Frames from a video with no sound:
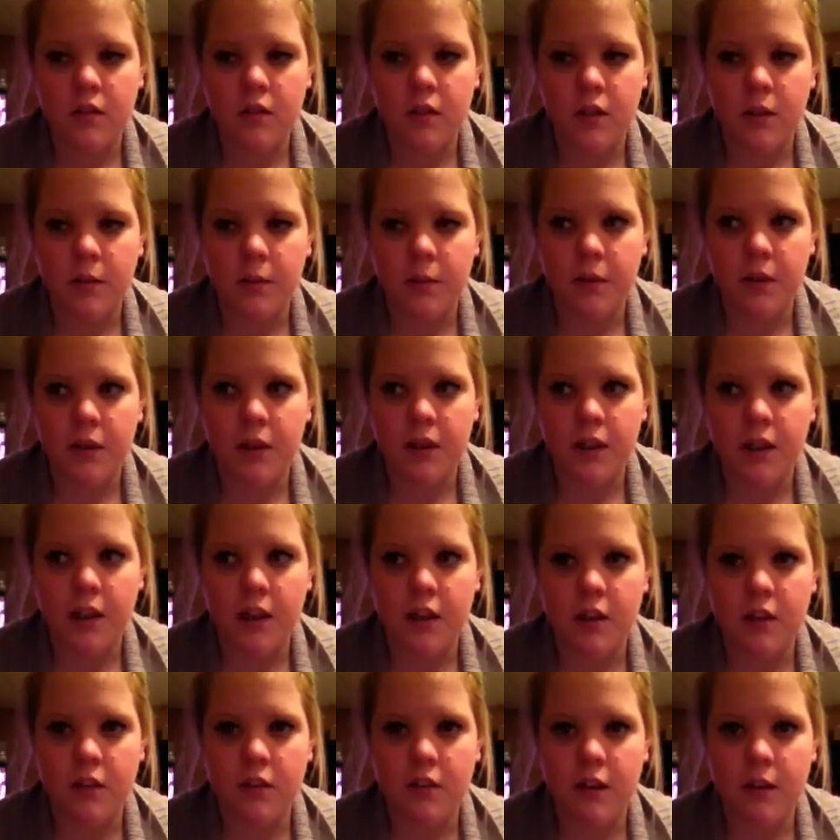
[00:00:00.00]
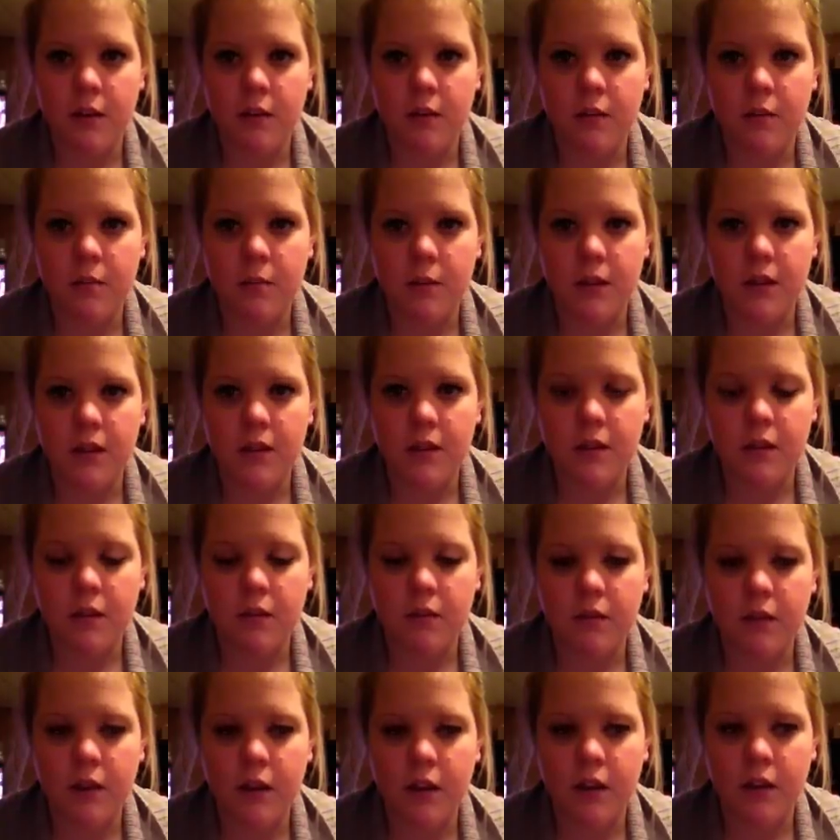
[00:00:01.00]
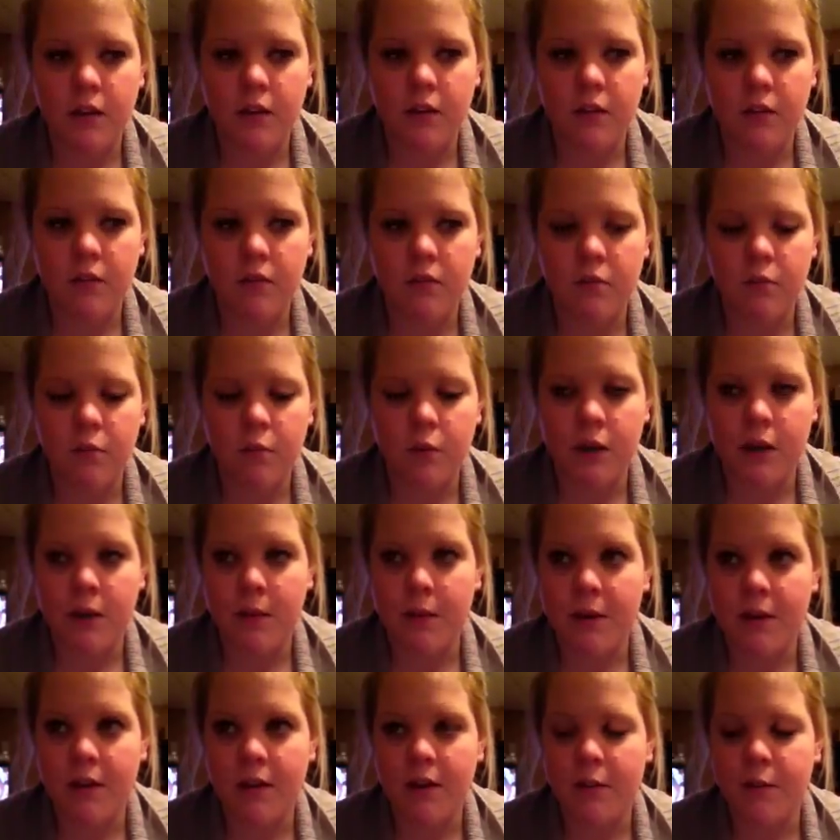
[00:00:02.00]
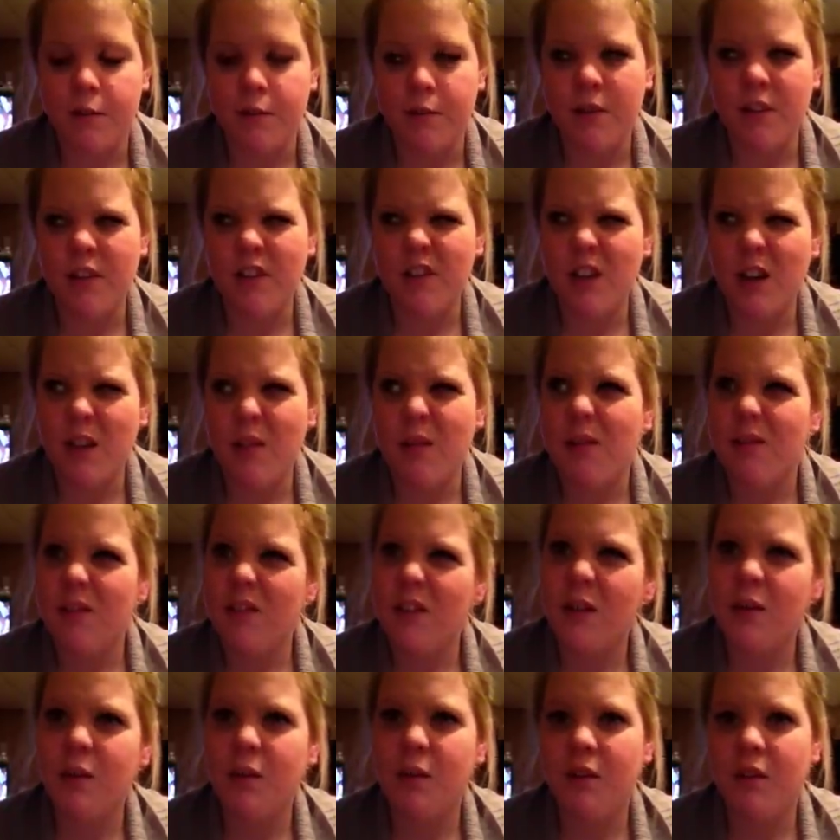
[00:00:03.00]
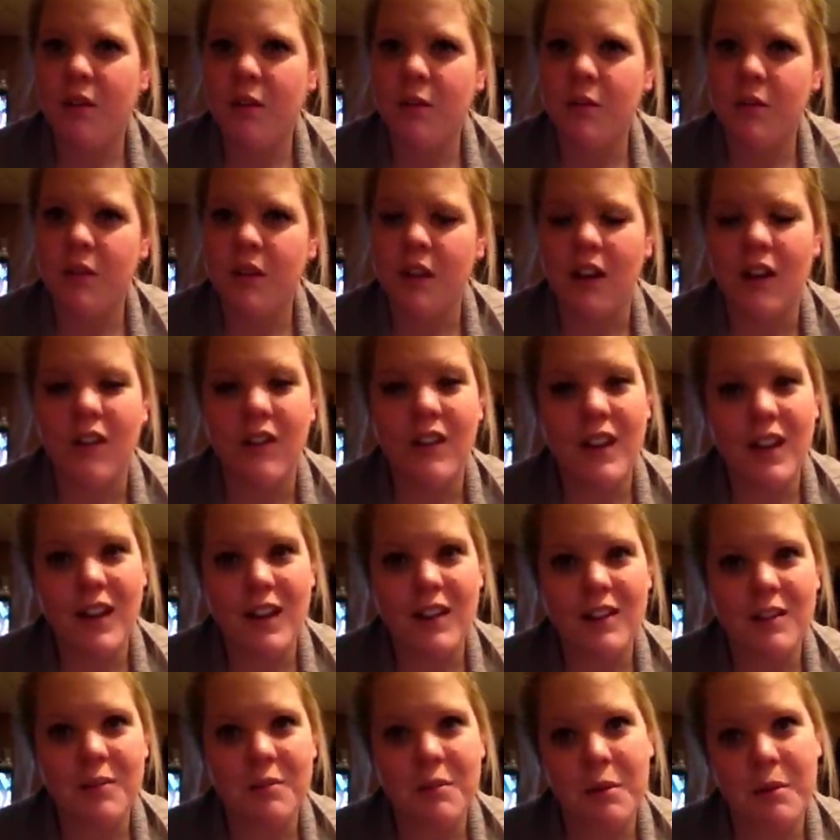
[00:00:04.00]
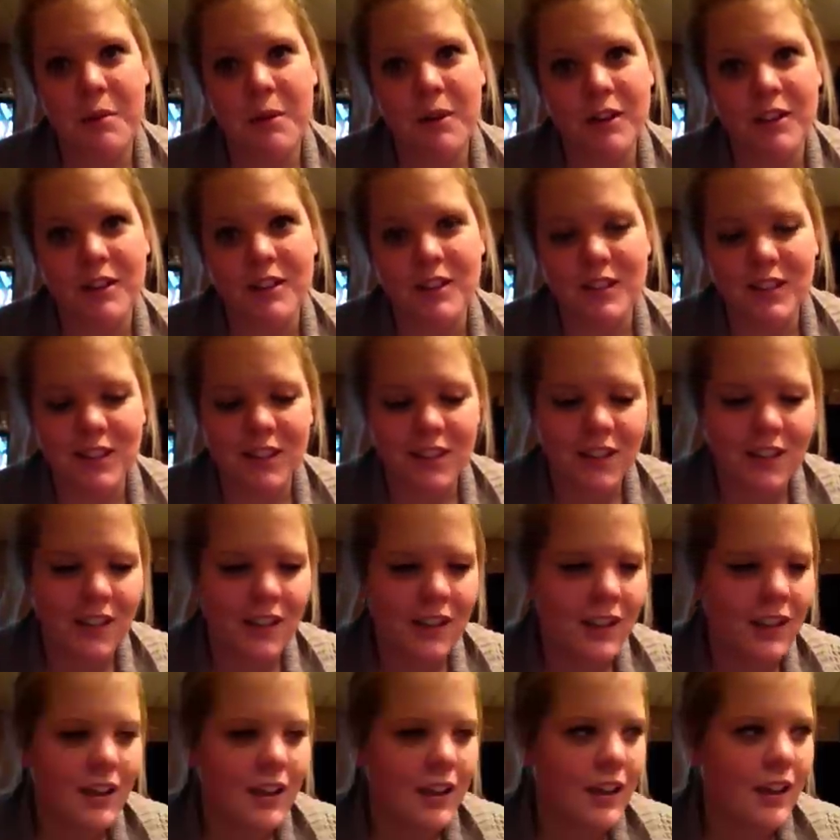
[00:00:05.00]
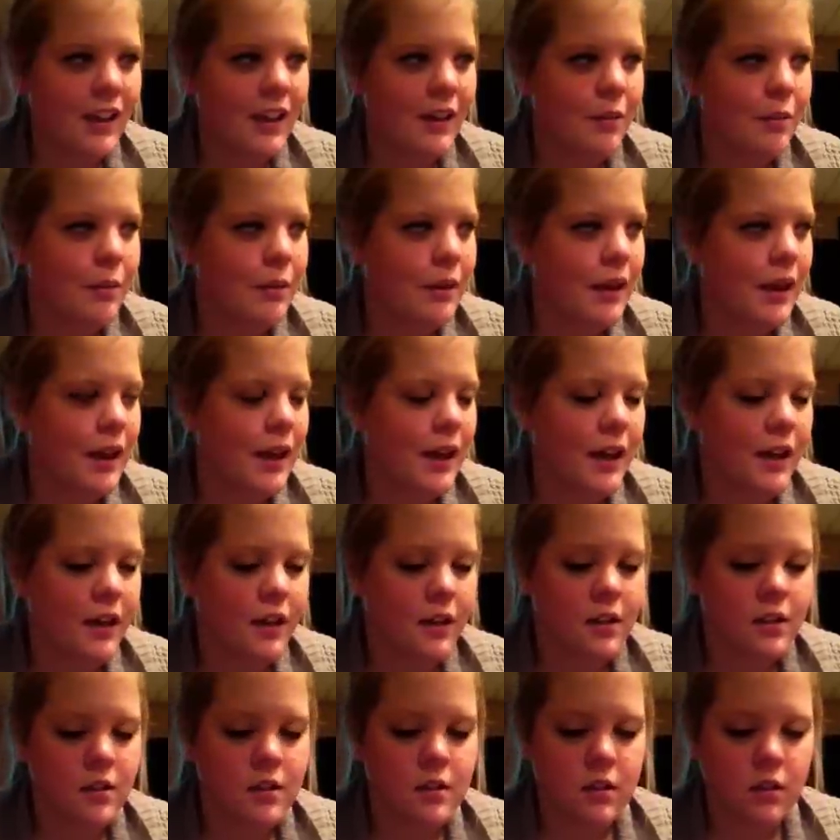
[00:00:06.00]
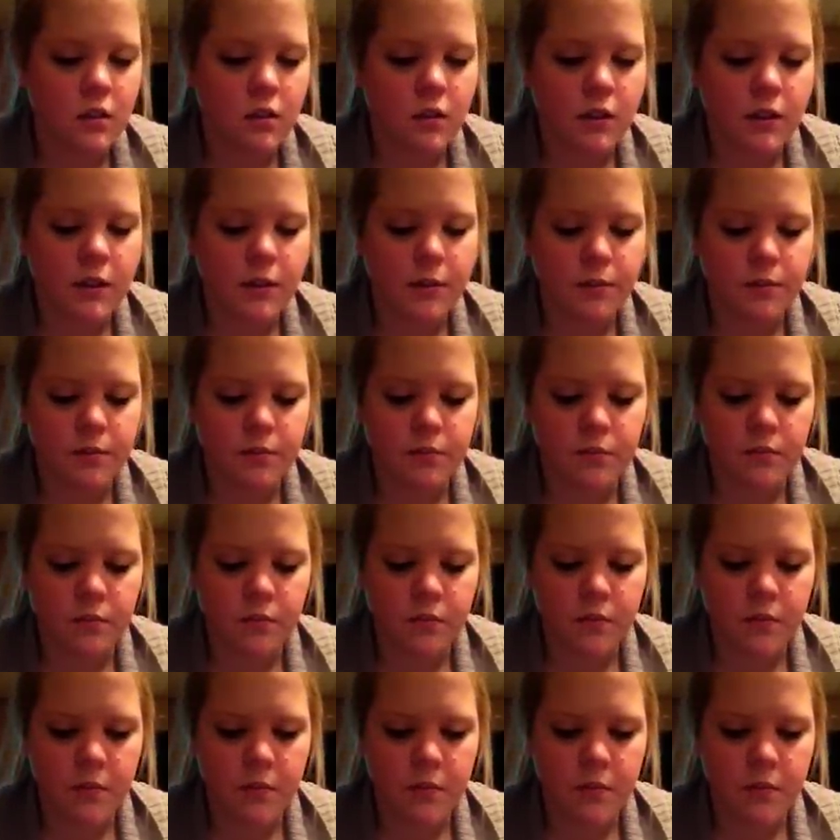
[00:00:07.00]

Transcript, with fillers: I'm going to carry around with me. So if I, when I'm out, I'm like, oh crap, I'm taking my vitamins today. Oh yeah, it's in my purse. But yeah, so um,